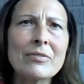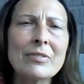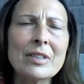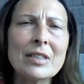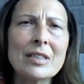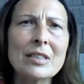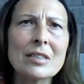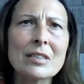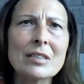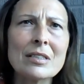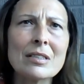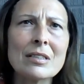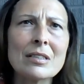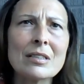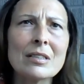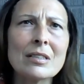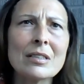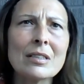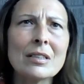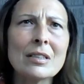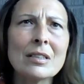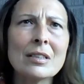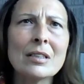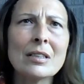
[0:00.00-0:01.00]
feet,
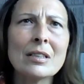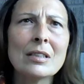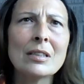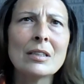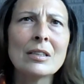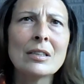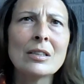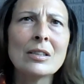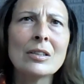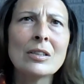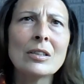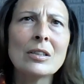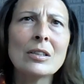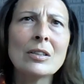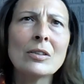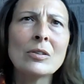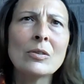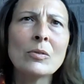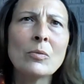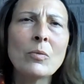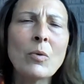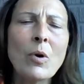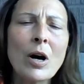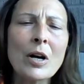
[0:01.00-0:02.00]

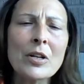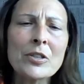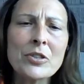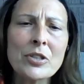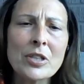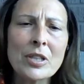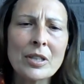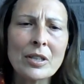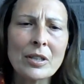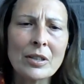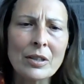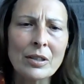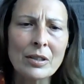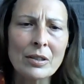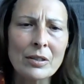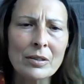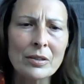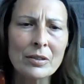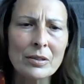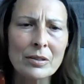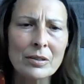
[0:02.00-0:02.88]
watching her,